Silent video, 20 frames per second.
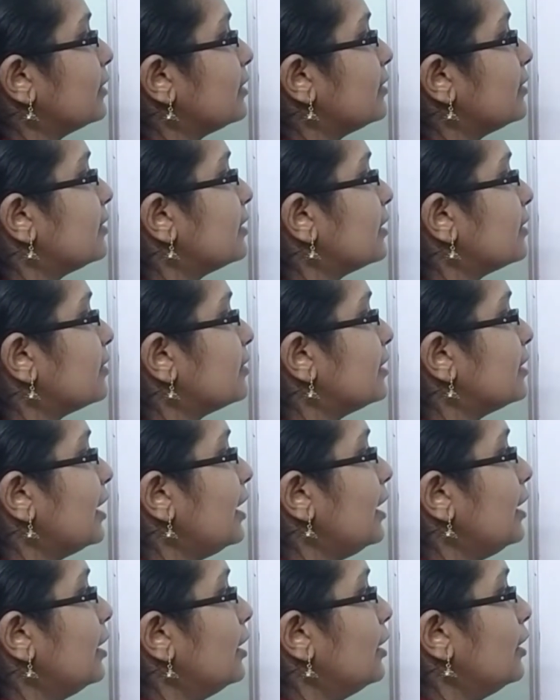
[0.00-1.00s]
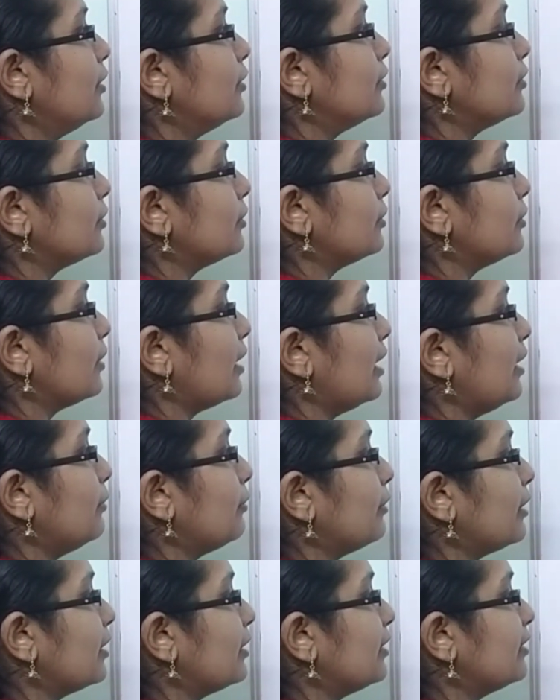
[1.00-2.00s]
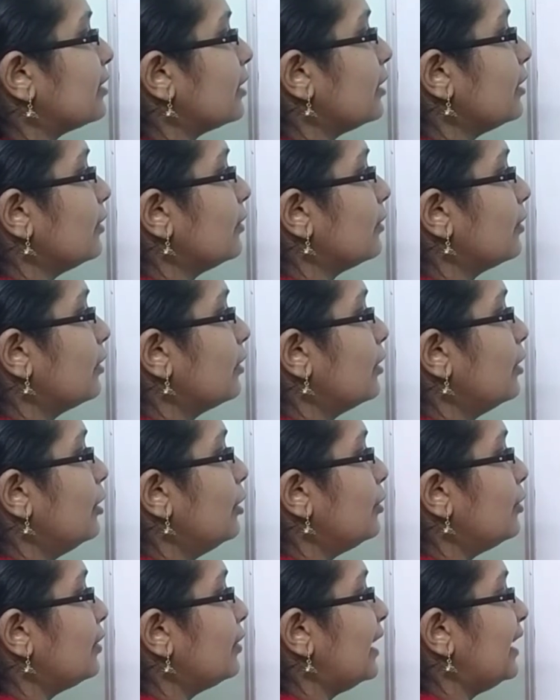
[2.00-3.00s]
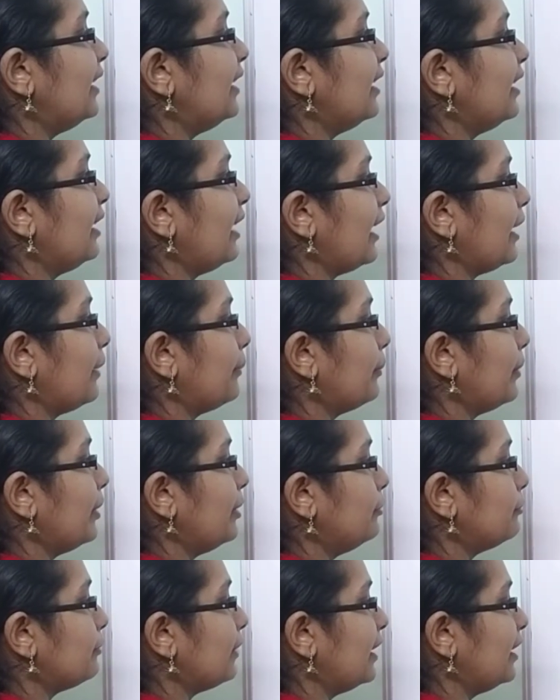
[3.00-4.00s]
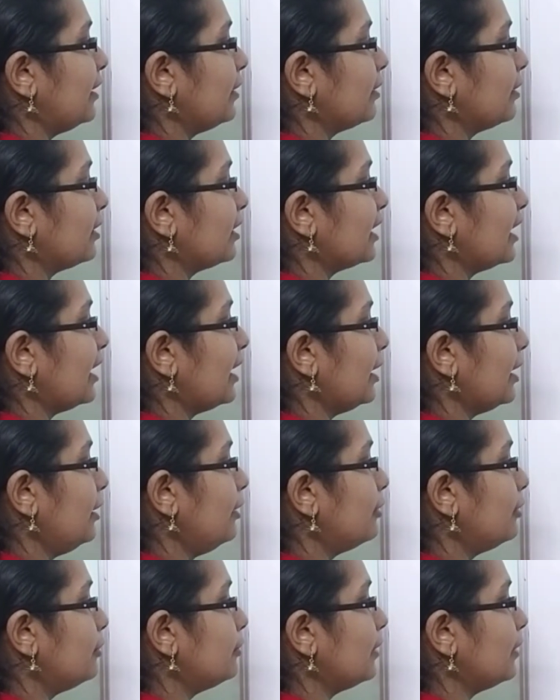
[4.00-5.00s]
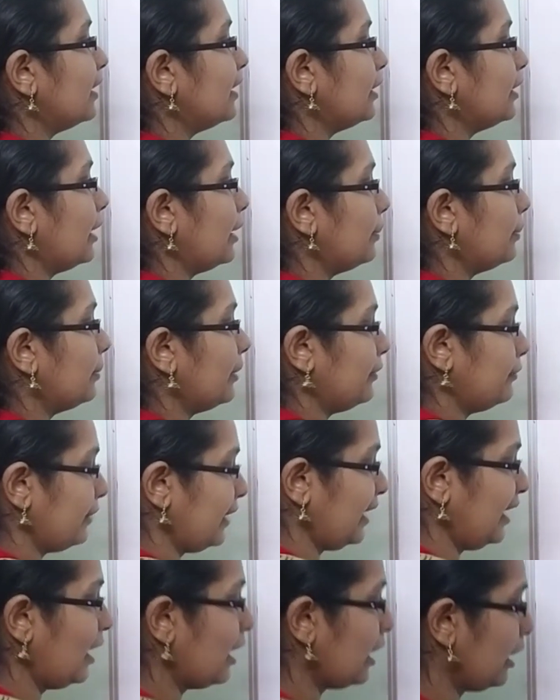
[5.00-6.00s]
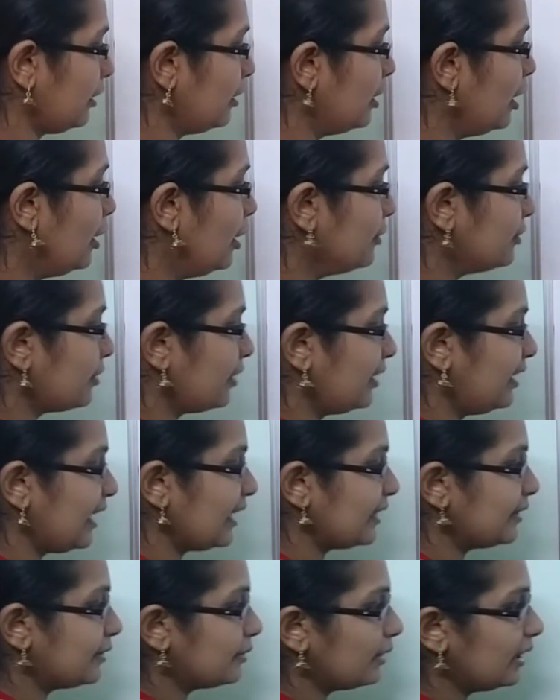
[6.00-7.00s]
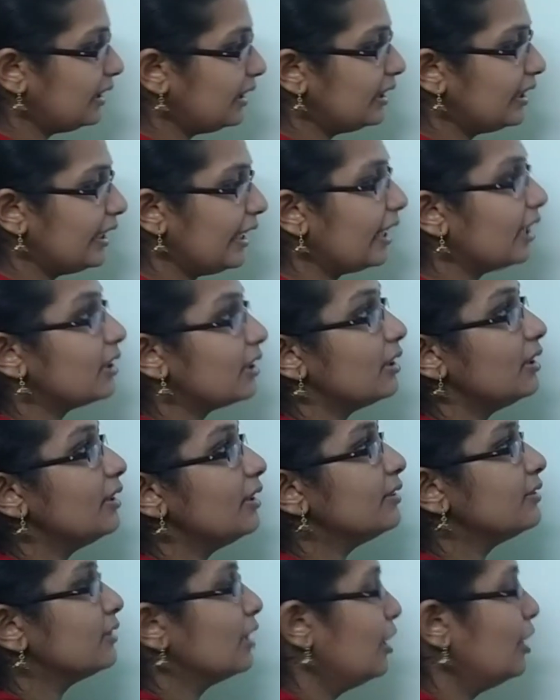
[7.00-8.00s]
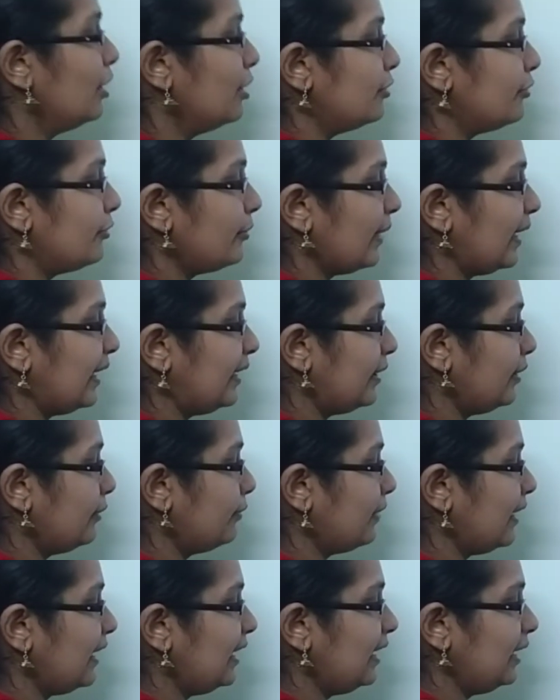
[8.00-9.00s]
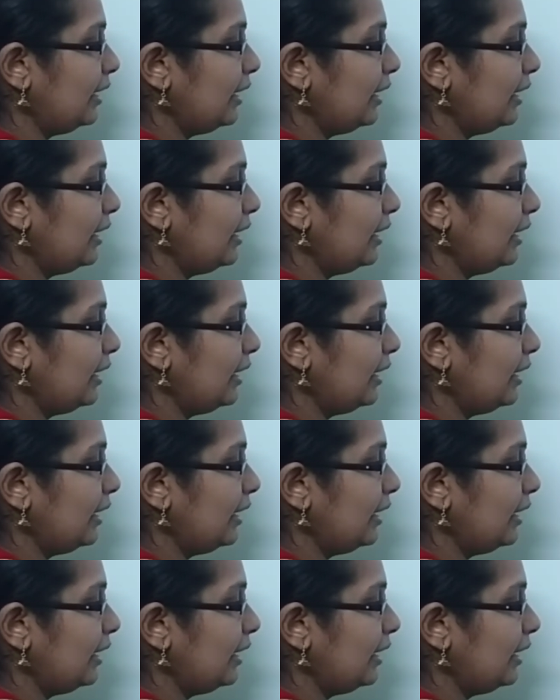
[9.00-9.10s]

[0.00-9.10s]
60. So 12 5s are 29 by 5, correct? 29 by 5 hard. So S1 here is 25